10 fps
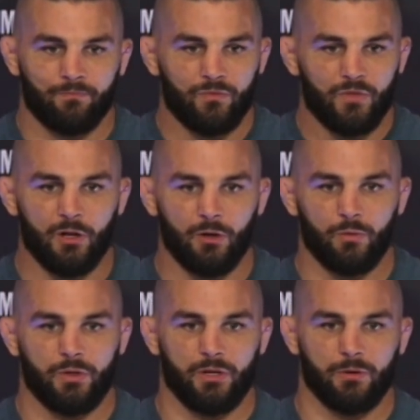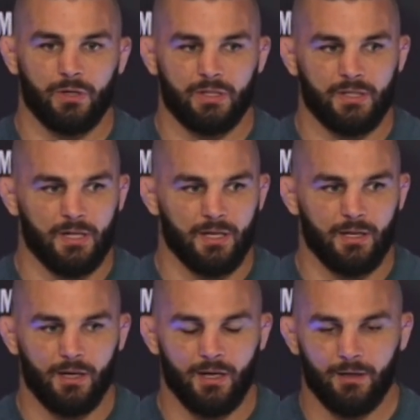You know, there was
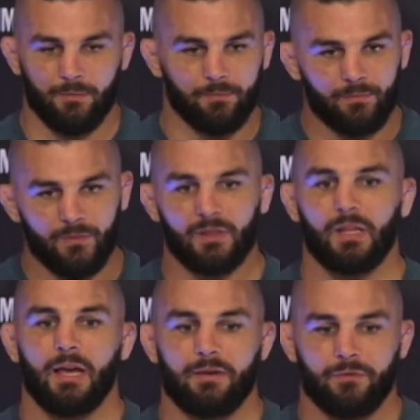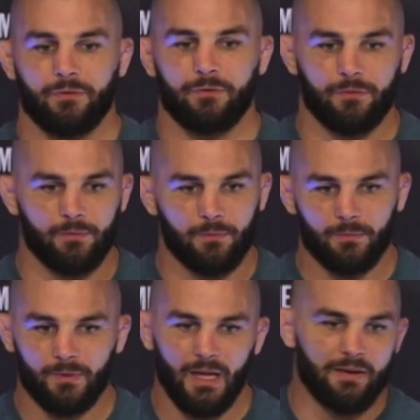a life
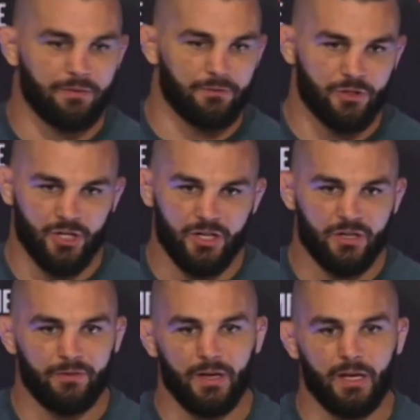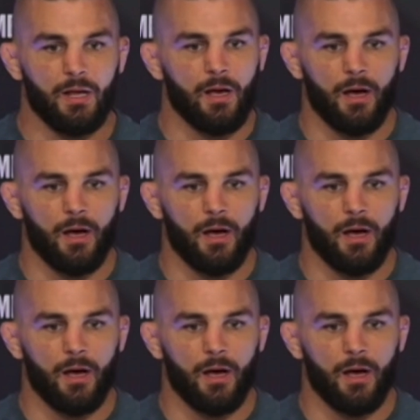changing event.